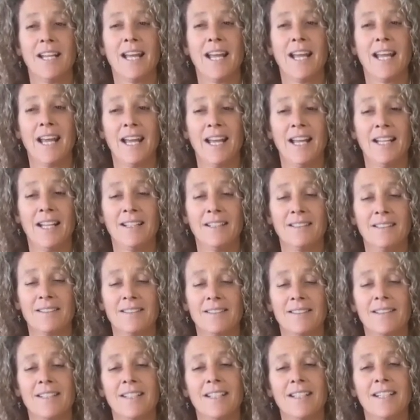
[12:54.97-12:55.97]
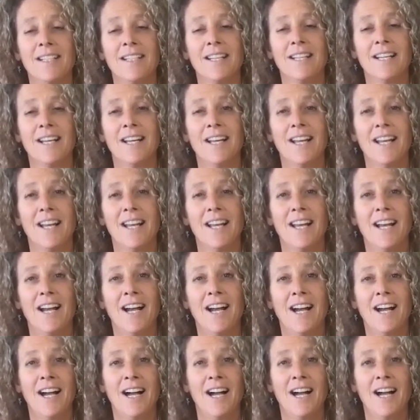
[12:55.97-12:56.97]
And
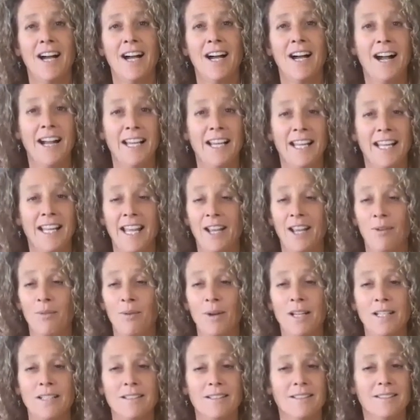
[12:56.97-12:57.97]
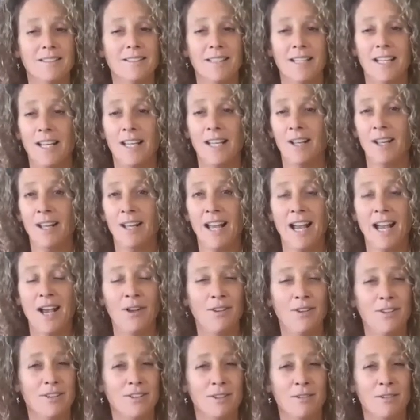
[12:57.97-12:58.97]
I can't wait to see
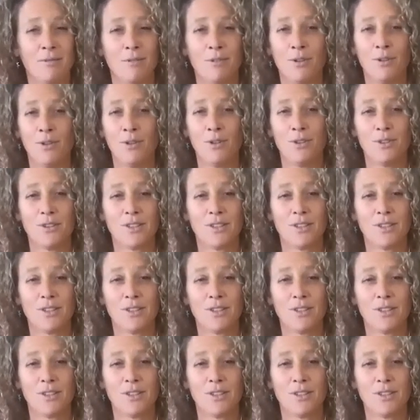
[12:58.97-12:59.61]
how this unfolds.